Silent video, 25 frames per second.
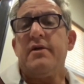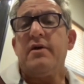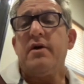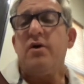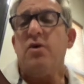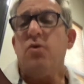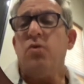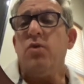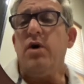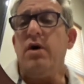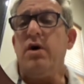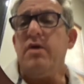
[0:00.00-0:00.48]

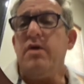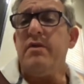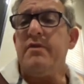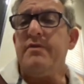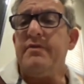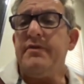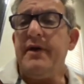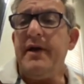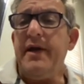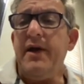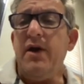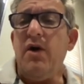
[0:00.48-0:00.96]
Well,
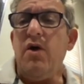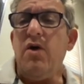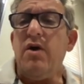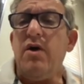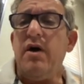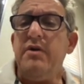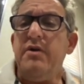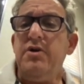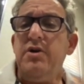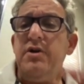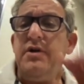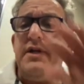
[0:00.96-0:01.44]
they are
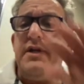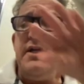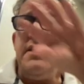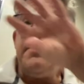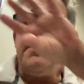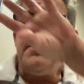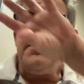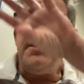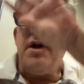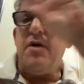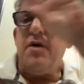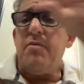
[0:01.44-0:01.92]
underneath
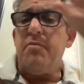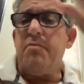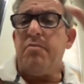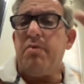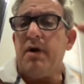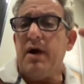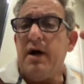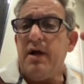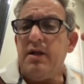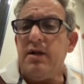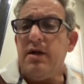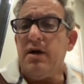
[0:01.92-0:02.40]
the
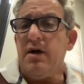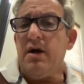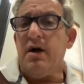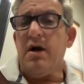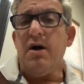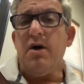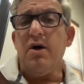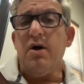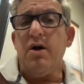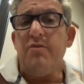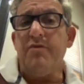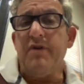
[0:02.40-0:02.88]
umbrella
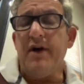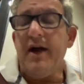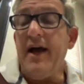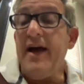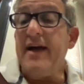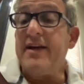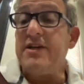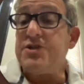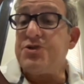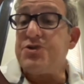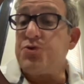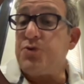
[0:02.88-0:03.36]
of
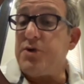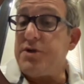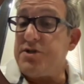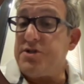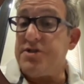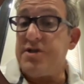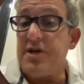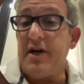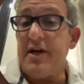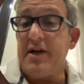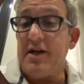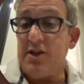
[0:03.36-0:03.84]

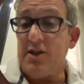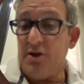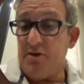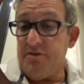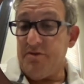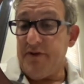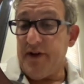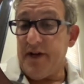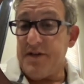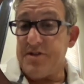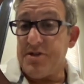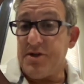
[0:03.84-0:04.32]
extracellular
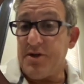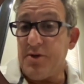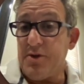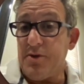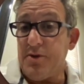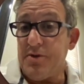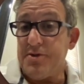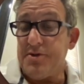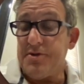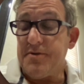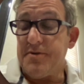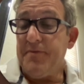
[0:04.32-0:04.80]

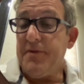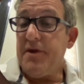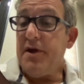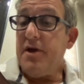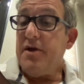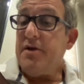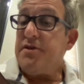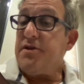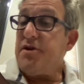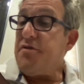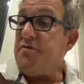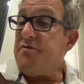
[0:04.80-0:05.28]
vesicles.
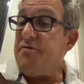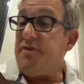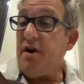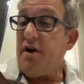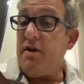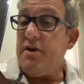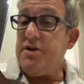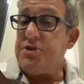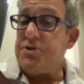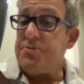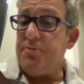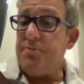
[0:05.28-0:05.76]
They're
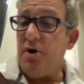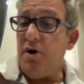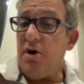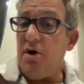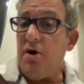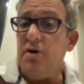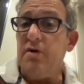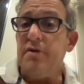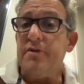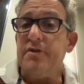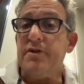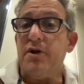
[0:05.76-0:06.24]
very
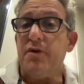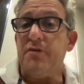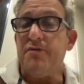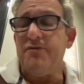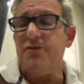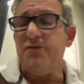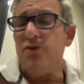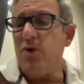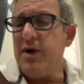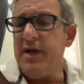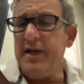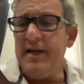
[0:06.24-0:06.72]
small. They're
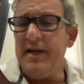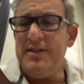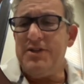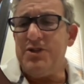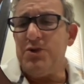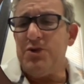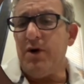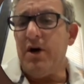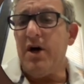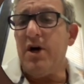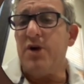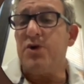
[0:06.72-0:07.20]
40
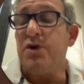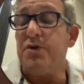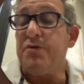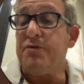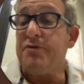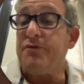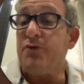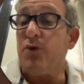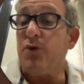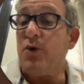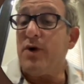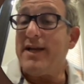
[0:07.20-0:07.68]
to
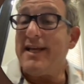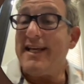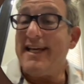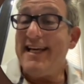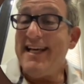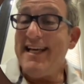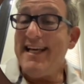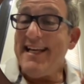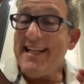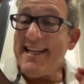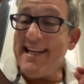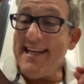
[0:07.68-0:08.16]
140
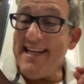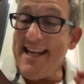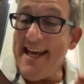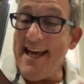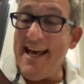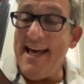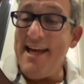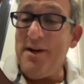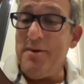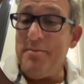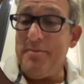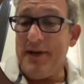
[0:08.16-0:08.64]

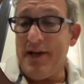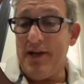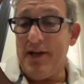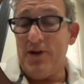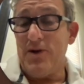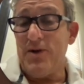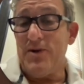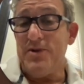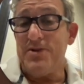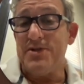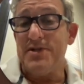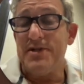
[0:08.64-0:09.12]

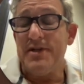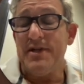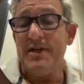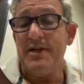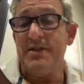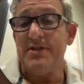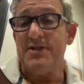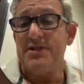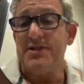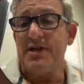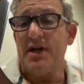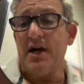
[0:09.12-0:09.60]
nanometers
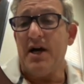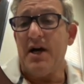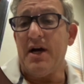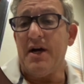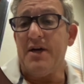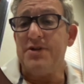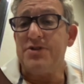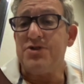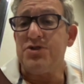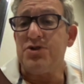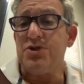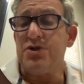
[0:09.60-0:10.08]
in
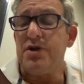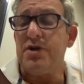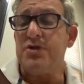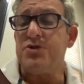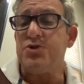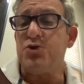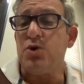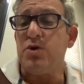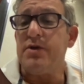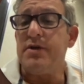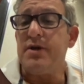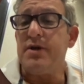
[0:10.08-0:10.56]
size, so they
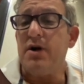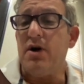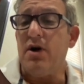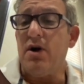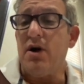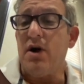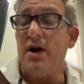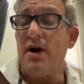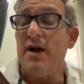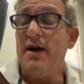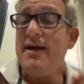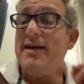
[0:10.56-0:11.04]
truly
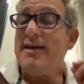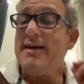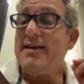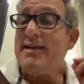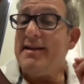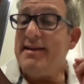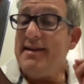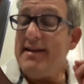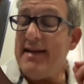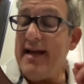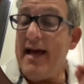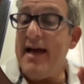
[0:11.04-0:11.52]
are
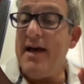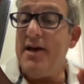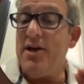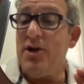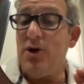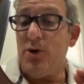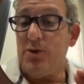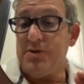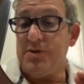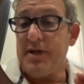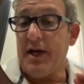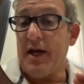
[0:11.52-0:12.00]

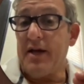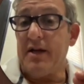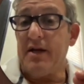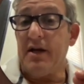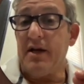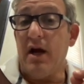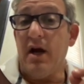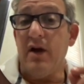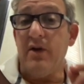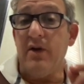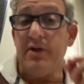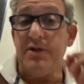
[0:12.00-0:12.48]

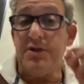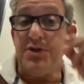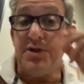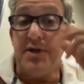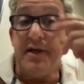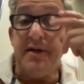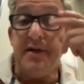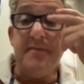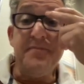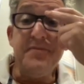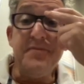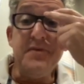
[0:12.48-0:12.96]

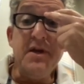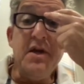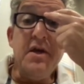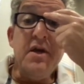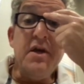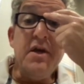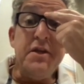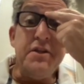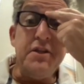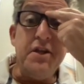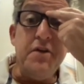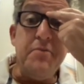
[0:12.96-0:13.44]
nanotechnology,
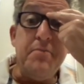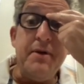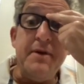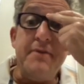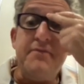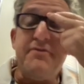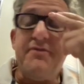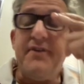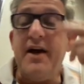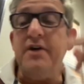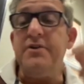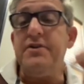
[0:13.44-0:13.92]
and they've been
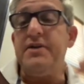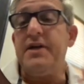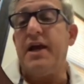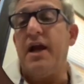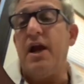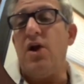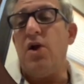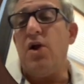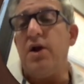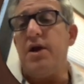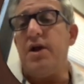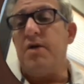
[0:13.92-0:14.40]
found to
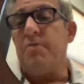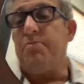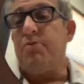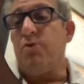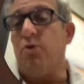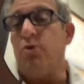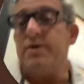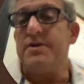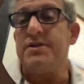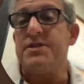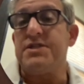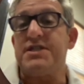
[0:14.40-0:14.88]
carry
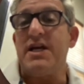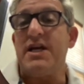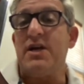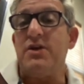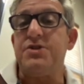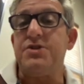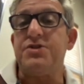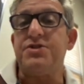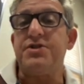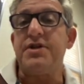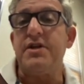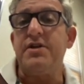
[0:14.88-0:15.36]
important cell
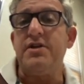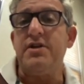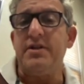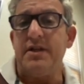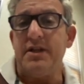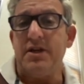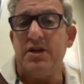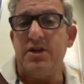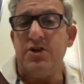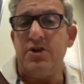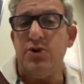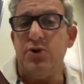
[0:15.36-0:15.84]

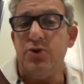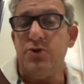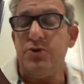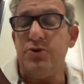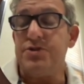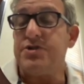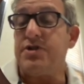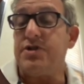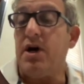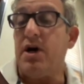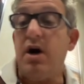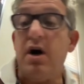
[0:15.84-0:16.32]
signaling
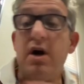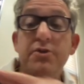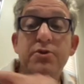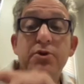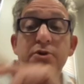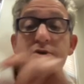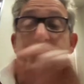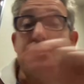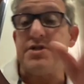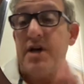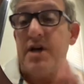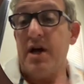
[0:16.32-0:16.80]
cues to
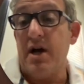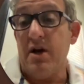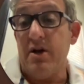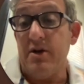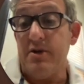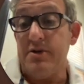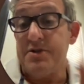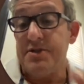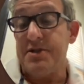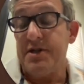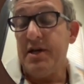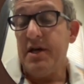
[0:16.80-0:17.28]
other
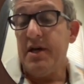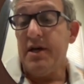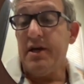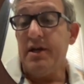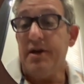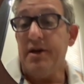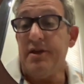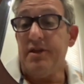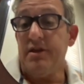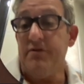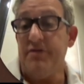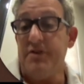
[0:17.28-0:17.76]
cells
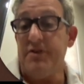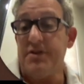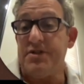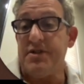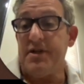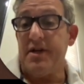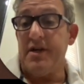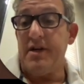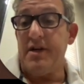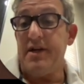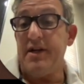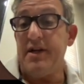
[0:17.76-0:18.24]
in the
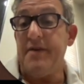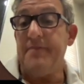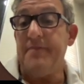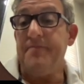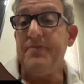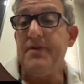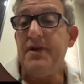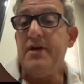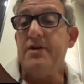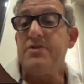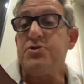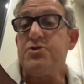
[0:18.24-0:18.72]
vicinity.
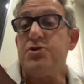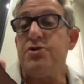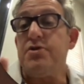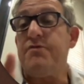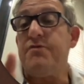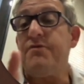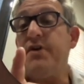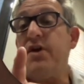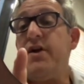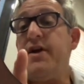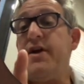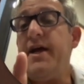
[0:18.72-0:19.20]
So they're
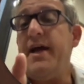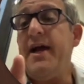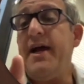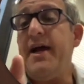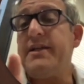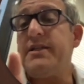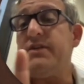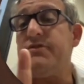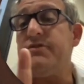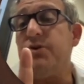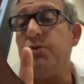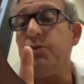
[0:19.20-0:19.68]
very
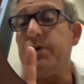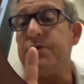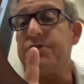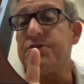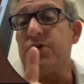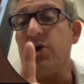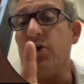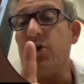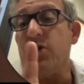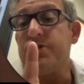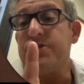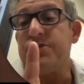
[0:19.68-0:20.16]
active in what's
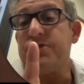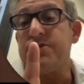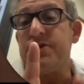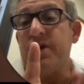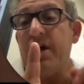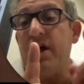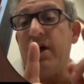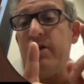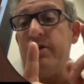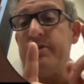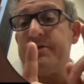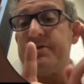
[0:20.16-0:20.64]
called
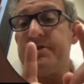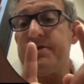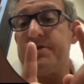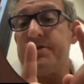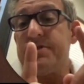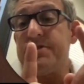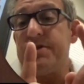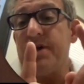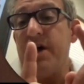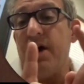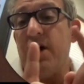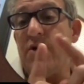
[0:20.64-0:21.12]

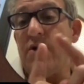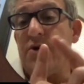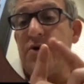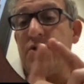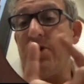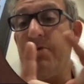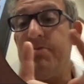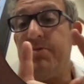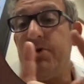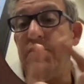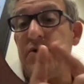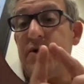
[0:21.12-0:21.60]
cell-to-cell
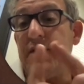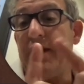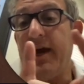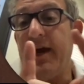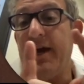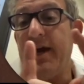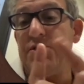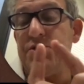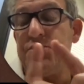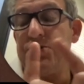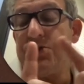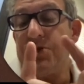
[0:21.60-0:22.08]

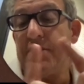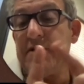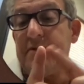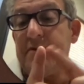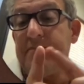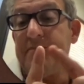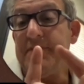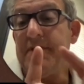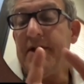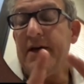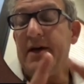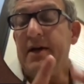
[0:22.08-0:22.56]
communication.
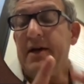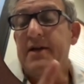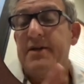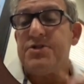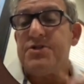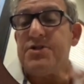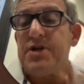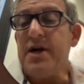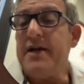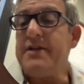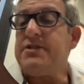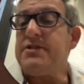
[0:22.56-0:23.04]

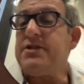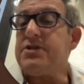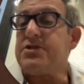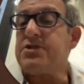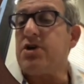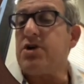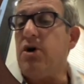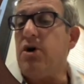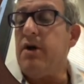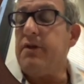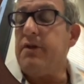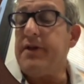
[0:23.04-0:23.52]
Scientists
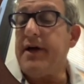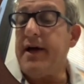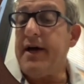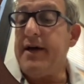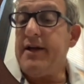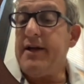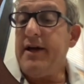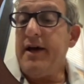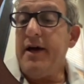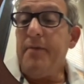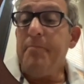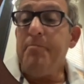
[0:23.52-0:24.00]
call
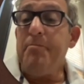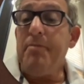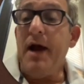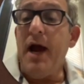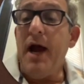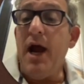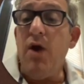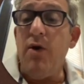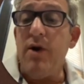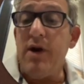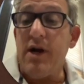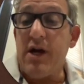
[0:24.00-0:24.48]
that
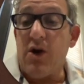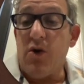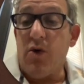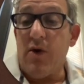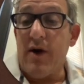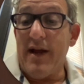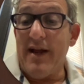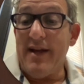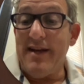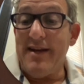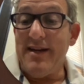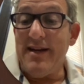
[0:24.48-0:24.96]

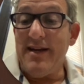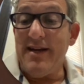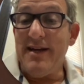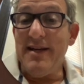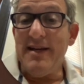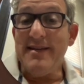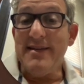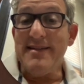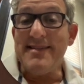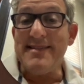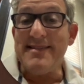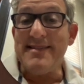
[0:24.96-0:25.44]
paracrine
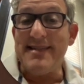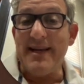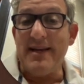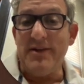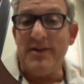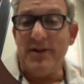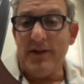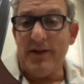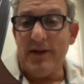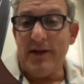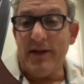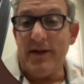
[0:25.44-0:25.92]

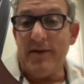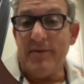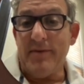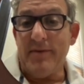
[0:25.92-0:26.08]
signaling.